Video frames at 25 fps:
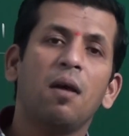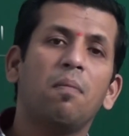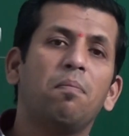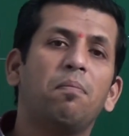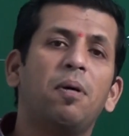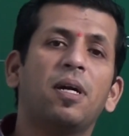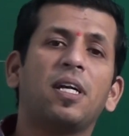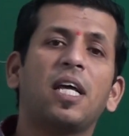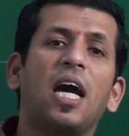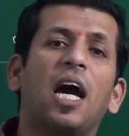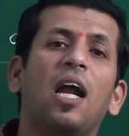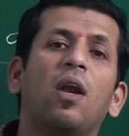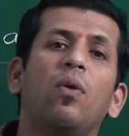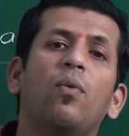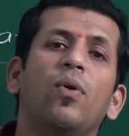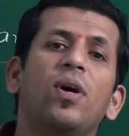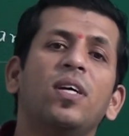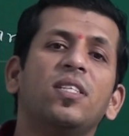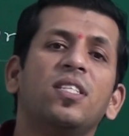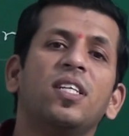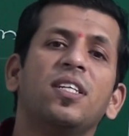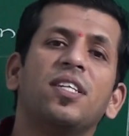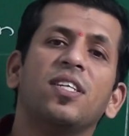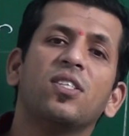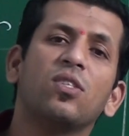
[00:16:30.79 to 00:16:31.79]
but
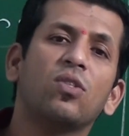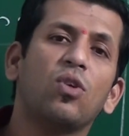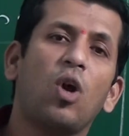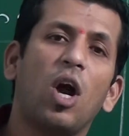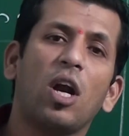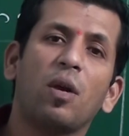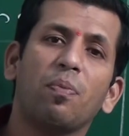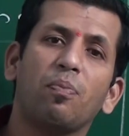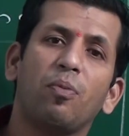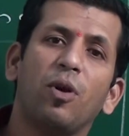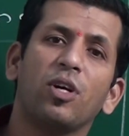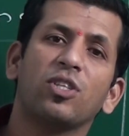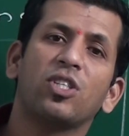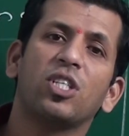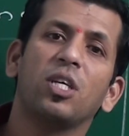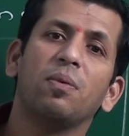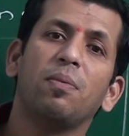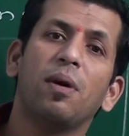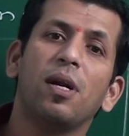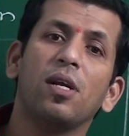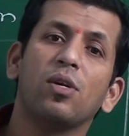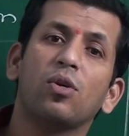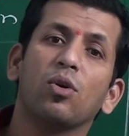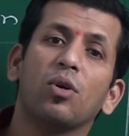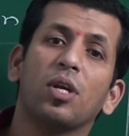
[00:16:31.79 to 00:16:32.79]
always it is not
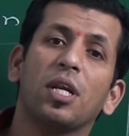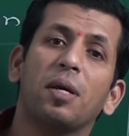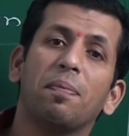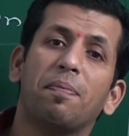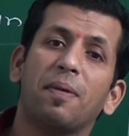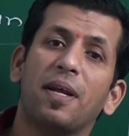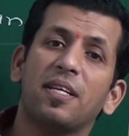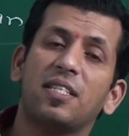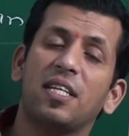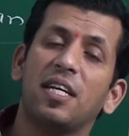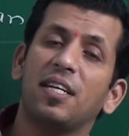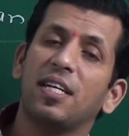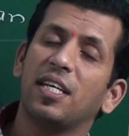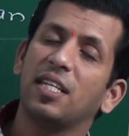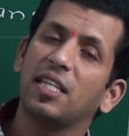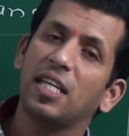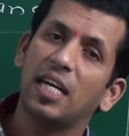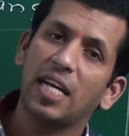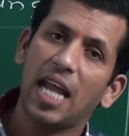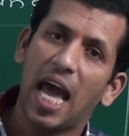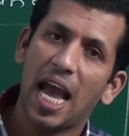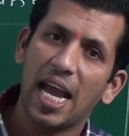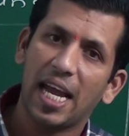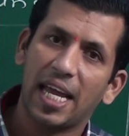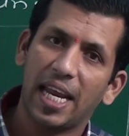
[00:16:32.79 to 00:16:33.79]
possible to represent in the
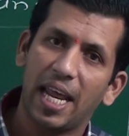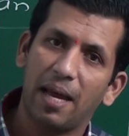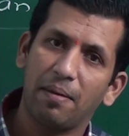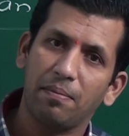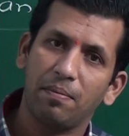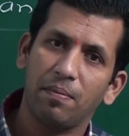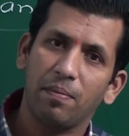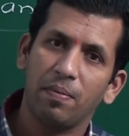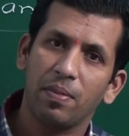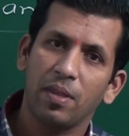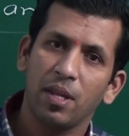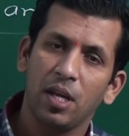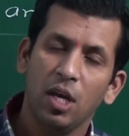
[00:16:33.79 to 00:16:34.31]
diagram.